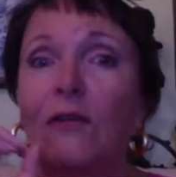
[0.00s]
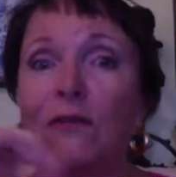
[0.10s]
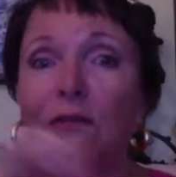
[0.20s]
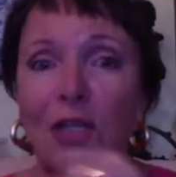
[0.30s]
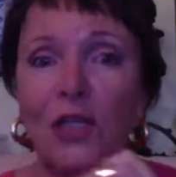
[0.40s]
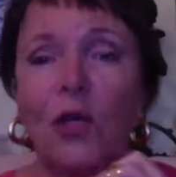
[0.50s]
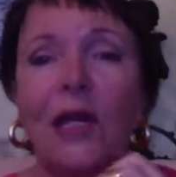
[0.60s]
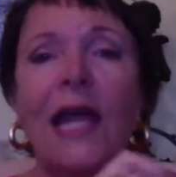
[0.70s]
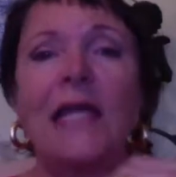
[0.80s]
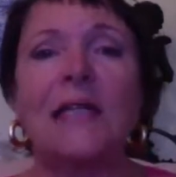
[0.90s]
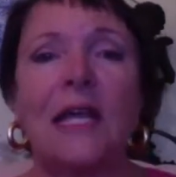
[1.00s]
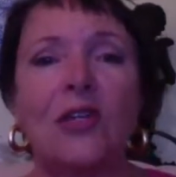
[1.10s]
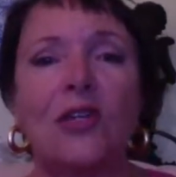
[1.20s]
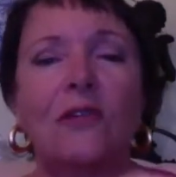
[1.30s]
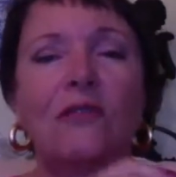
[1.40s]

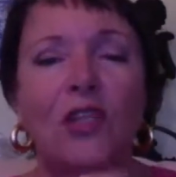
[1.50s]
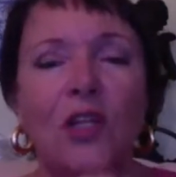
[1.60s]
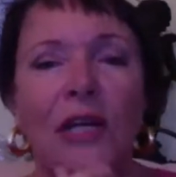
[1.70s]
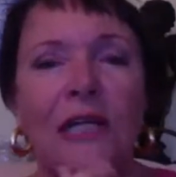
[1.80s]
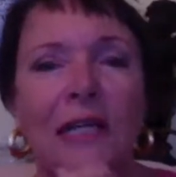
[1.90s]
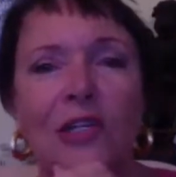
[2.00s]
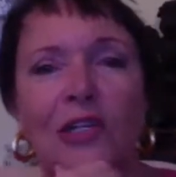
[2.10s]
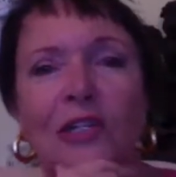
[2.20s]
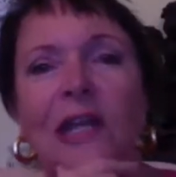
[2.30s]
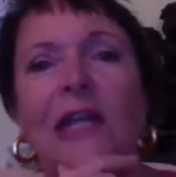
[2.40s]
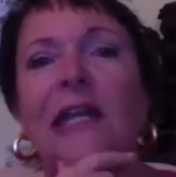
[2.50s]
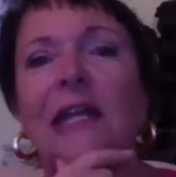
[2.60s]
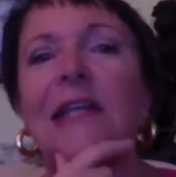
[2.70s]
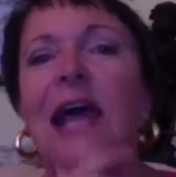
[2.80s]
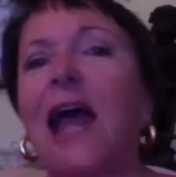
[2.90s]
Visualization
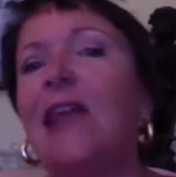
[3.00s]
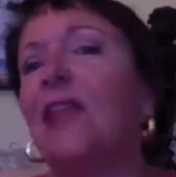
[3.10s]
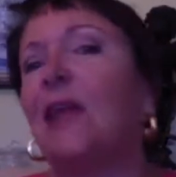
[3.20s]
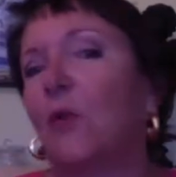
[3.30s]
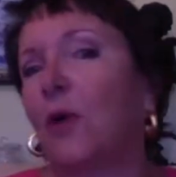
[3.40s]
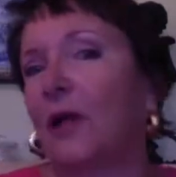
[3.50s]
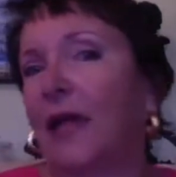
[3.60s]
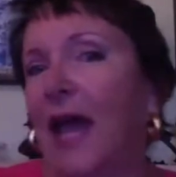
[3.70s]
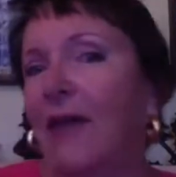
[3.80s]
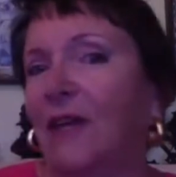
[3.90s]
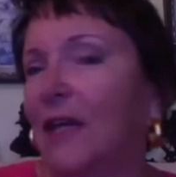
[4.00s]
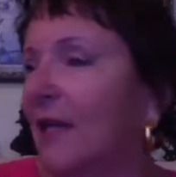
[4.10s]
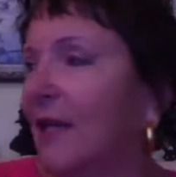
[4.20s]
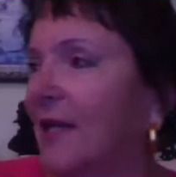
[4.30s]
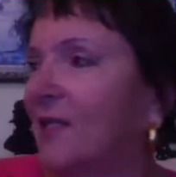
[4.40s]
techniques. I think we're going to have a
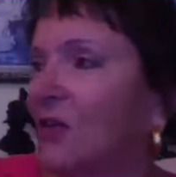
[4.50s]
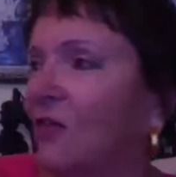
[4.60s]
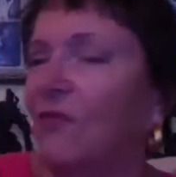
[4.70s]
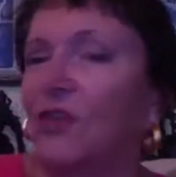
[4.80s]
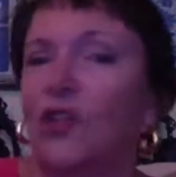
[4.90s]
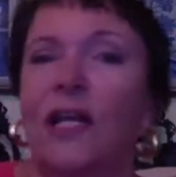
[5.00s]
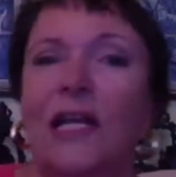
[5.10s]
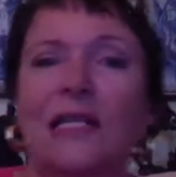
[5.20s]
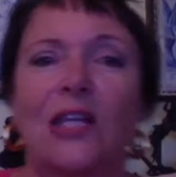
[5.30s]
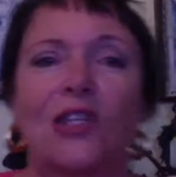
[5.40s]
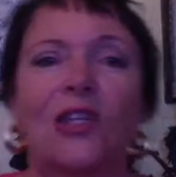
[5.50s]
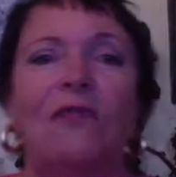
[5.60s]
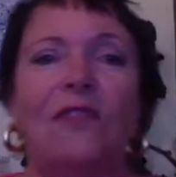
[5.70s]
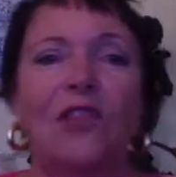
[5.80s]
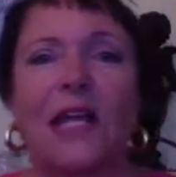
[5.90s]
little lesson on visualization
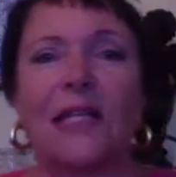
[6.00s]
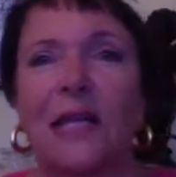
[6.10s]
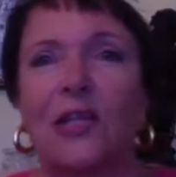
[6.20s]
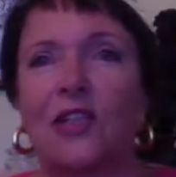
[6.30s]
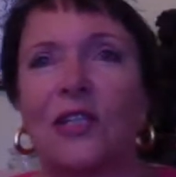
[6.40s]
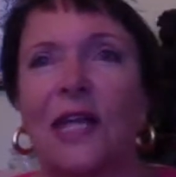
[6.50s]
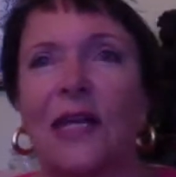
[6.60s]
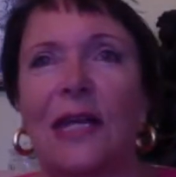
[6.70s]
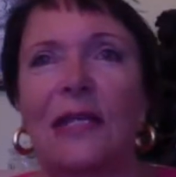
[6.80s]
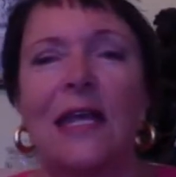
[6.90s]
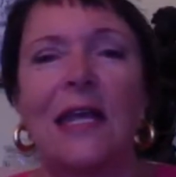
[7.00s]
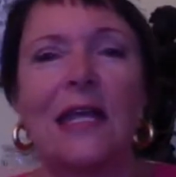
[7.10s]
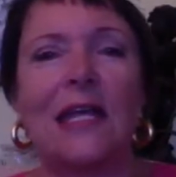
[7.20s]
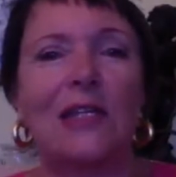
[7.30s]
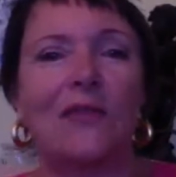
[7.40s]
and visualization techniques
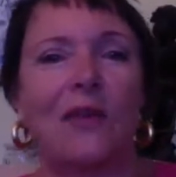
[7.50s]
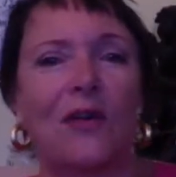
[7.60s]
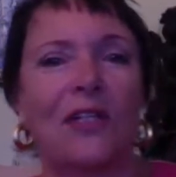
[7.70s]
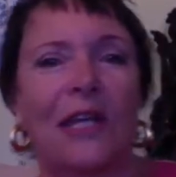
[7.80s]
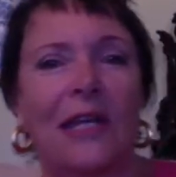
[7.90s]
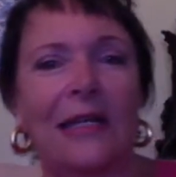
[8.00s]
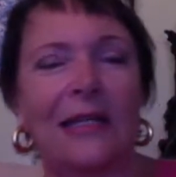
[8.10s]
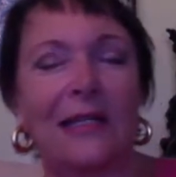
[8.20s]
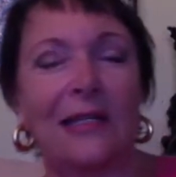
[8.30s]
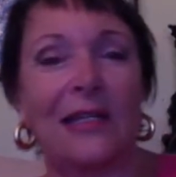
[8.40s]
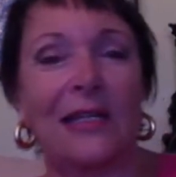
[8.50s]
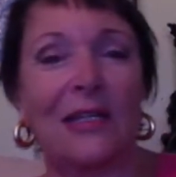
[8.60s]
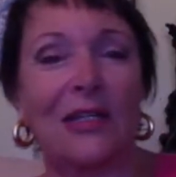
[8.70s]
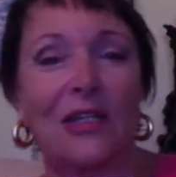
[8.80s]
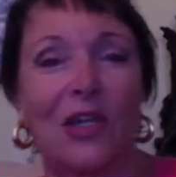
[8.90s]
as far as healing is
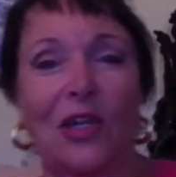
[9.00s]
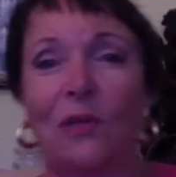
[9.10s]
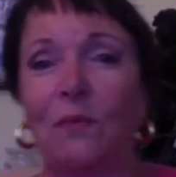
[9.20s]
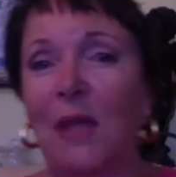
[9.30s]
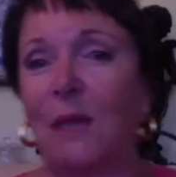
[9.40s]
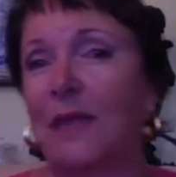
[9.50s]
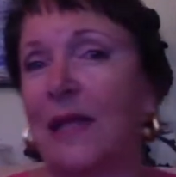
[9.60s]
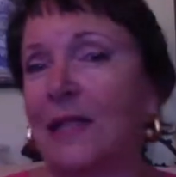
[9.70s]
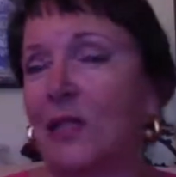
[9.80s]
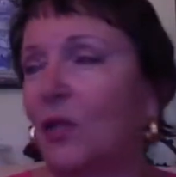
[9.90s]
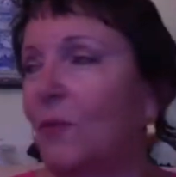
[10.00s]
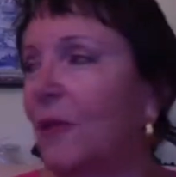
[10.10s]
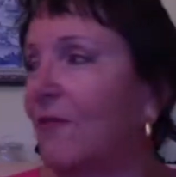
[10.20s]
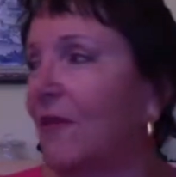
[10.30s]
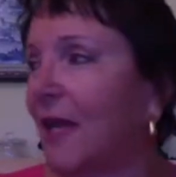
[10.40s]
concerned, and maybe that's going to
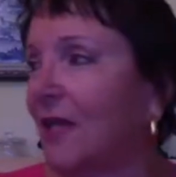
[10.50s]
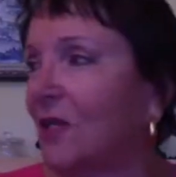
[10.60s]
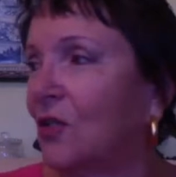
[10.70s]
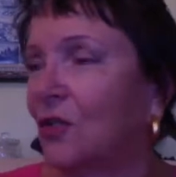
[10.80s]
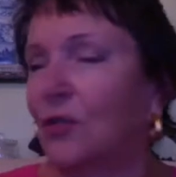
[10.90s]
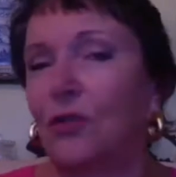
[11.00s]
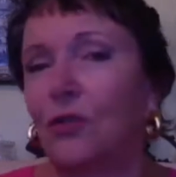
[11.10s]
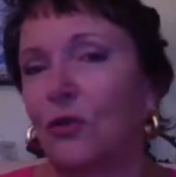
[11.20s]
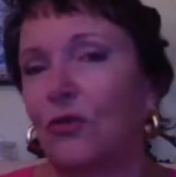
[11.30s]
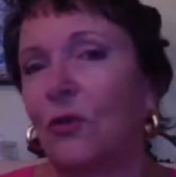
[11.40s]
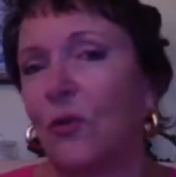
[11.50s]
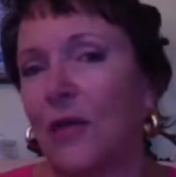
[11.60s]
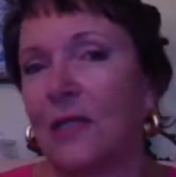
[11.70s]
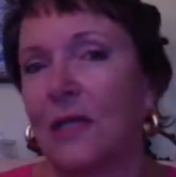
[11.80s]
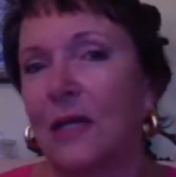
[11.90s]
be in the next 2 or 3 weeks.